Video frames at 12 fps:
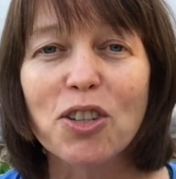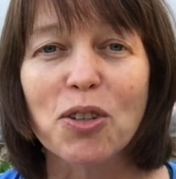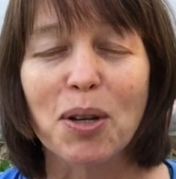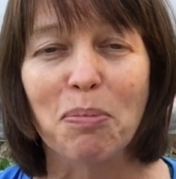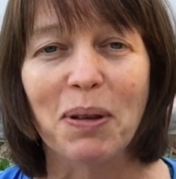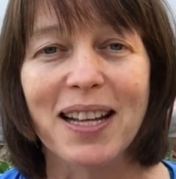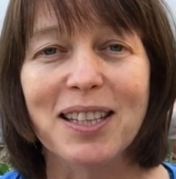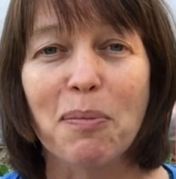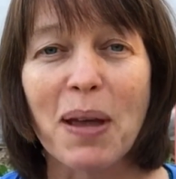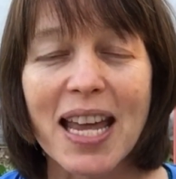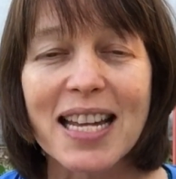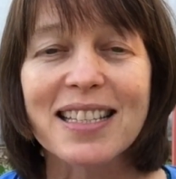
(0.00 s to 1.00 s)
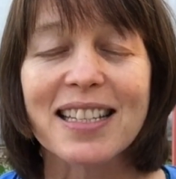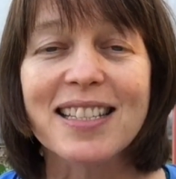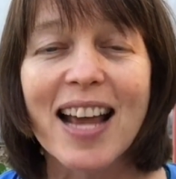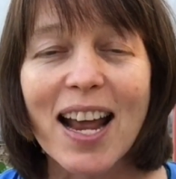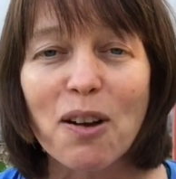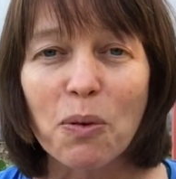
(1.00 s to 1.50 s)
you can plant them 8 to
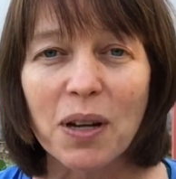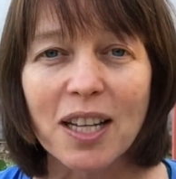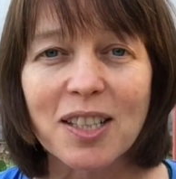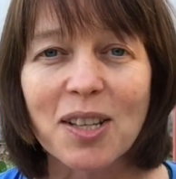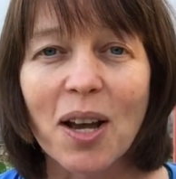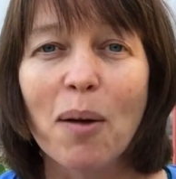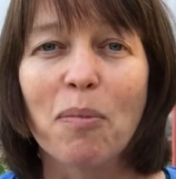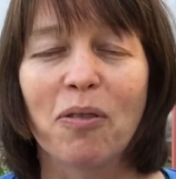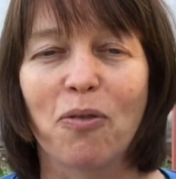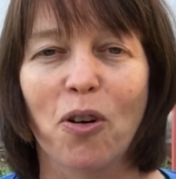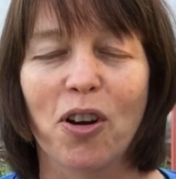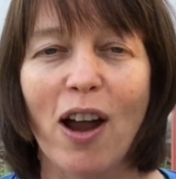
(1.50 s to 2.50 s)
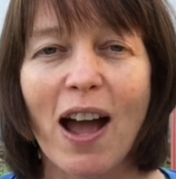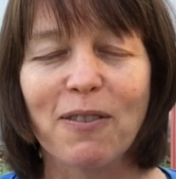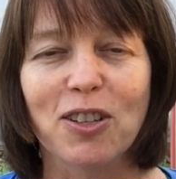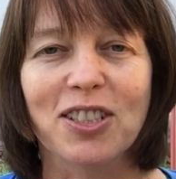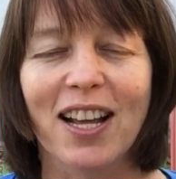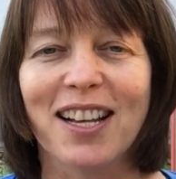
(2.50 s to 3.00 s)
10 weeks before your
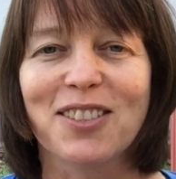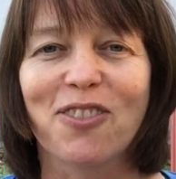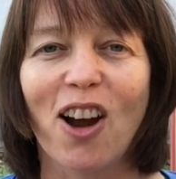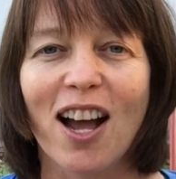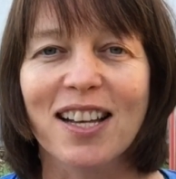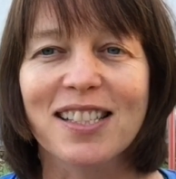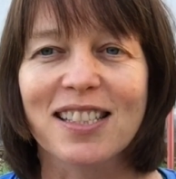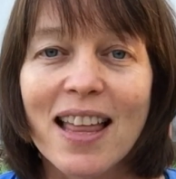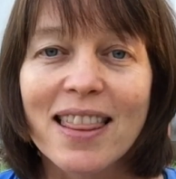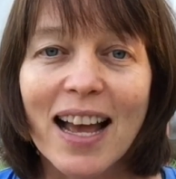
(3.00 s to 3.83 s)
average last frost.